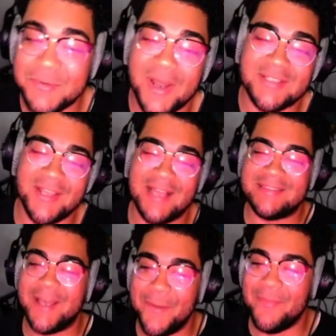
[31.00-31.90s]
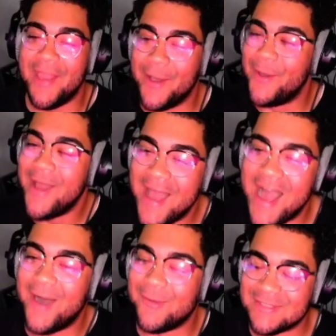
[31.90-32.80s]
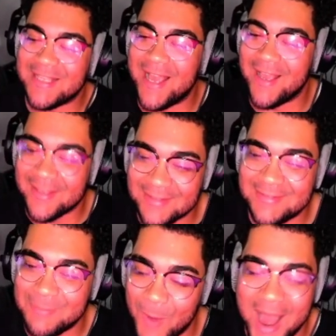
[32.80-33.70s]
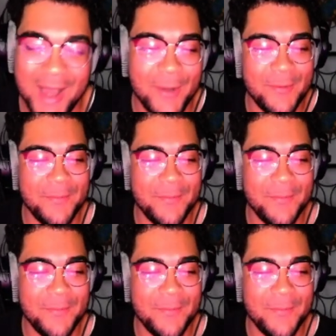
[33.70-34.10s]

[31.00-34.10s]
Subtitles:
when I saw that thumbnail, I was like, wow.